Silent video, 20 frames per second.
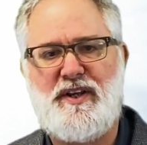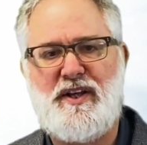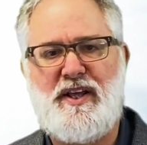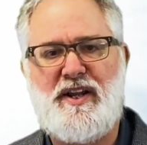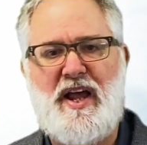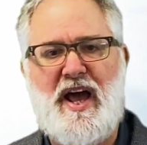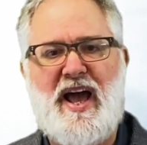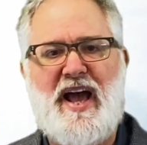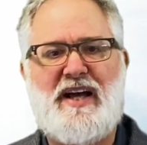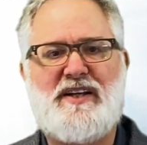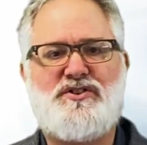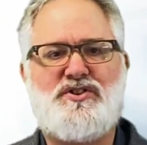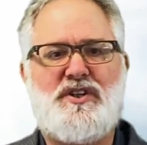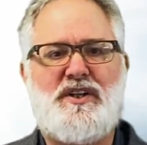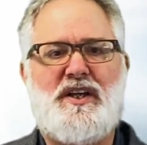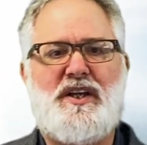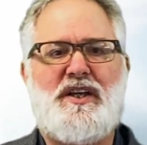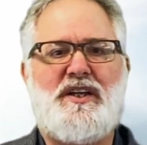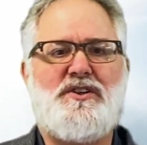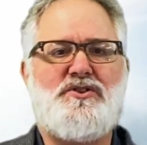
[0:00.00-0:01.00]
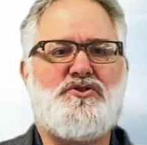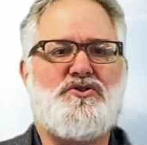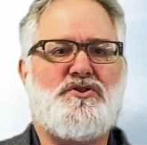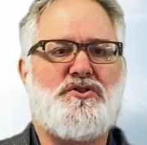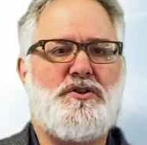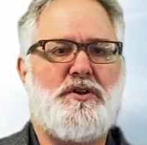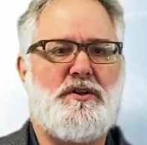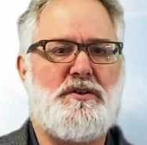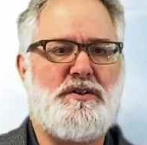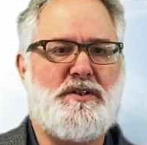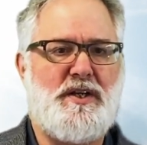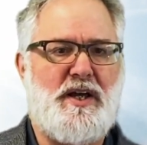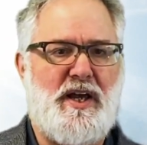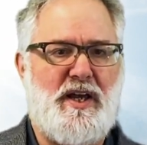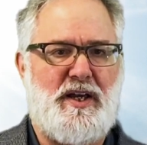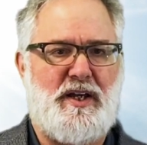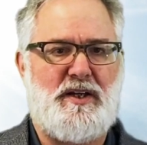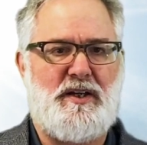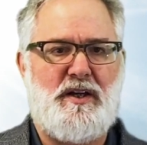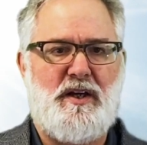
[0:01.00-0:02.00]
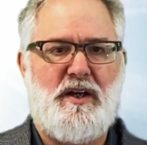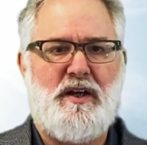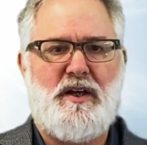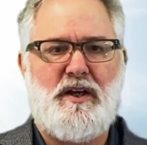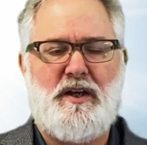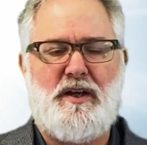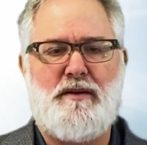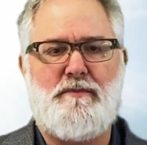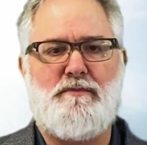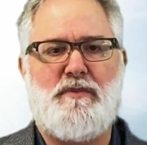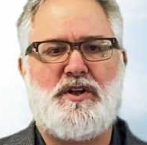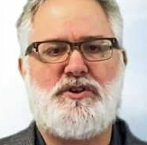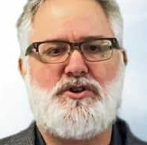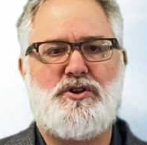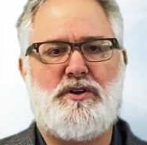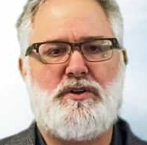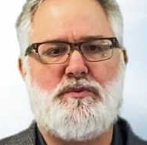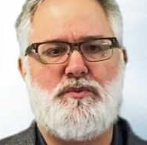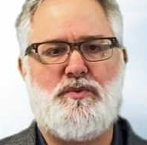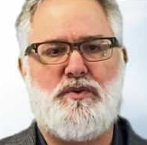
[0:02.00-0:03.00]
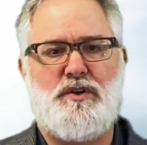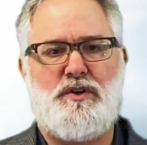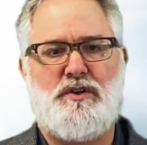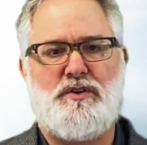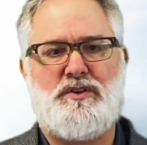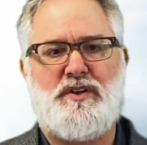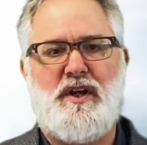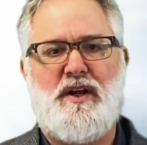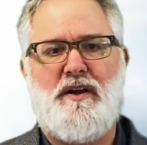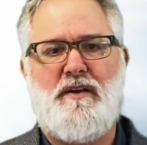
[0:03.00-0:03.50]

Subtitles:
and as it is today in much of the world,